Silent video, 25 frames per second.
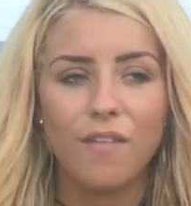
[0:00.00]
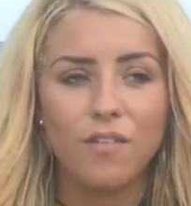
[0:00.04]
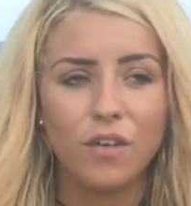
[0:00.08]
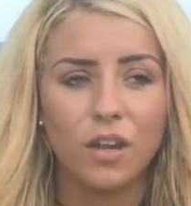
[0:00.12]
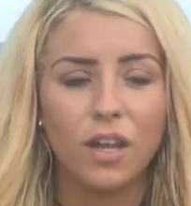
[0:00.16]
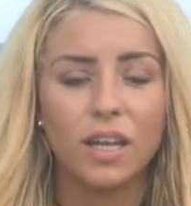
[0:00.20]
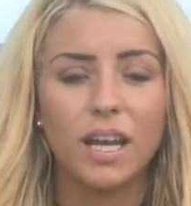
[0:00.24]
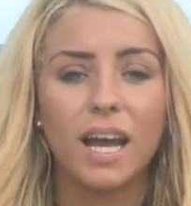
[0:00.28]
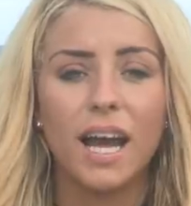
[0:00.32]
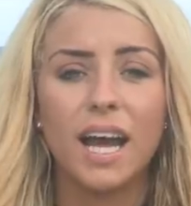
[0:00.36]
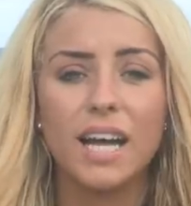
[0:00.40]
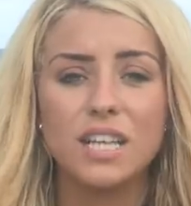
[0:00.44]
felt
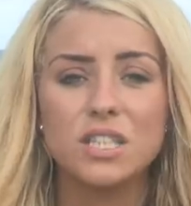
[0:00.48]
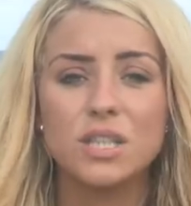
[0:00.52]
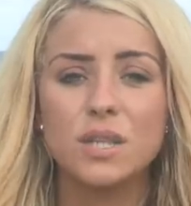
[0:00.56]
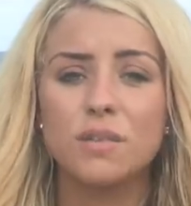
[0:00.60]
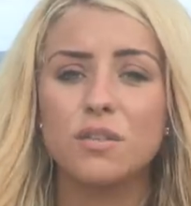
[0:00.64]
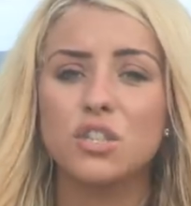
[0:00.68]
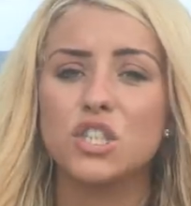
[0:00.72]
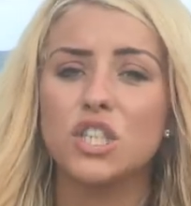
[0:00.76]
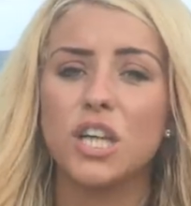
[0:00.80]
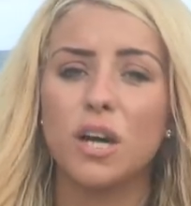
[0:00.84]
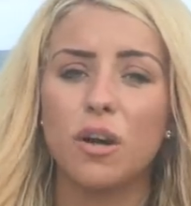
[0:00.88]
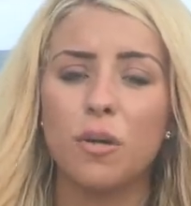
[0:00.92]
like I had to have
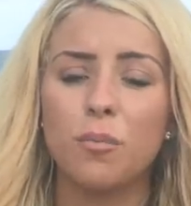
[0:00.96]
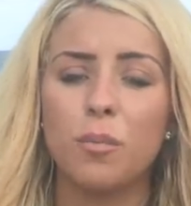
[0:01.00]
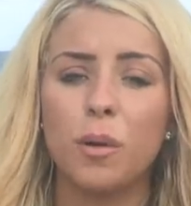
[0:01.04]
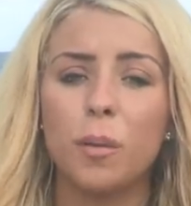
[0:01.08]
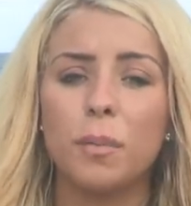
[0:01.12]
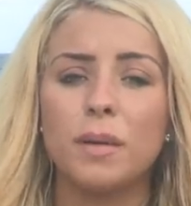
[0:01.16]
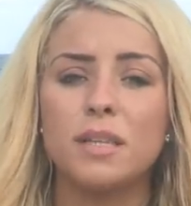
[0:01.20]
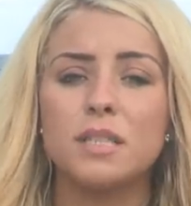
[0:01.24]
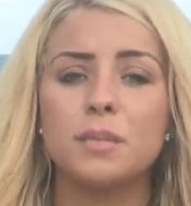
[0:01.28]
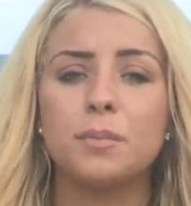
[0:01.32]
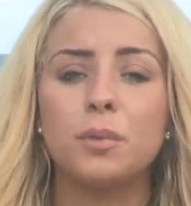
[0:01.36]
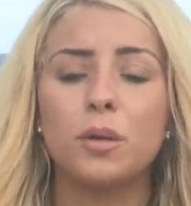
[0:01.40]
a chat with
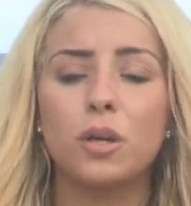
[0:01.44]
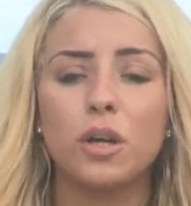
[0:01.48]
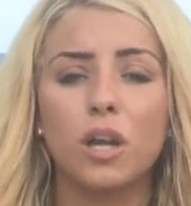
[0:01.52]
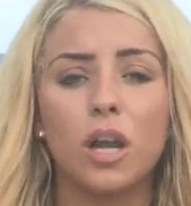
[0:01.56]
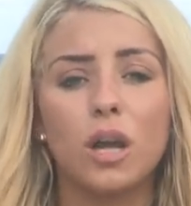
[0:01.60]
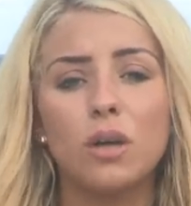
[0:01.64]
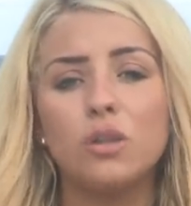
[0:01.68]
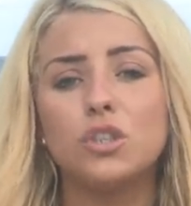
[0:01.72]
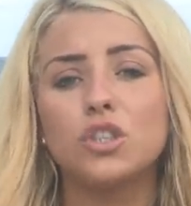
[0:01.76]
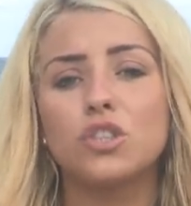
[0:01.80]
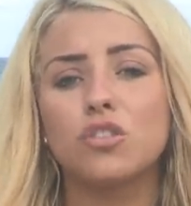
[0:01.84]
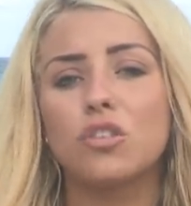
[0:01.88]
Bobby to put
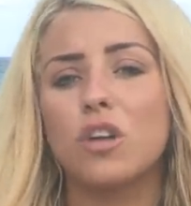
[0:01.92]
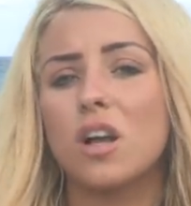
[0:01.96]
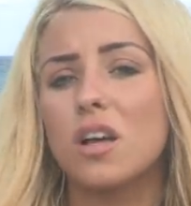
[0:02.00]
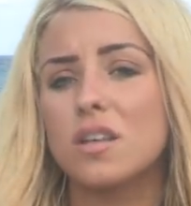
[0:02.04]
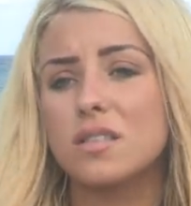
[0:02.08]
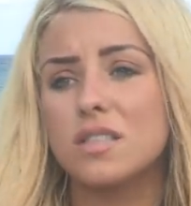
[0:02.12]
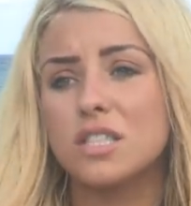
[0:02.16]
closure on our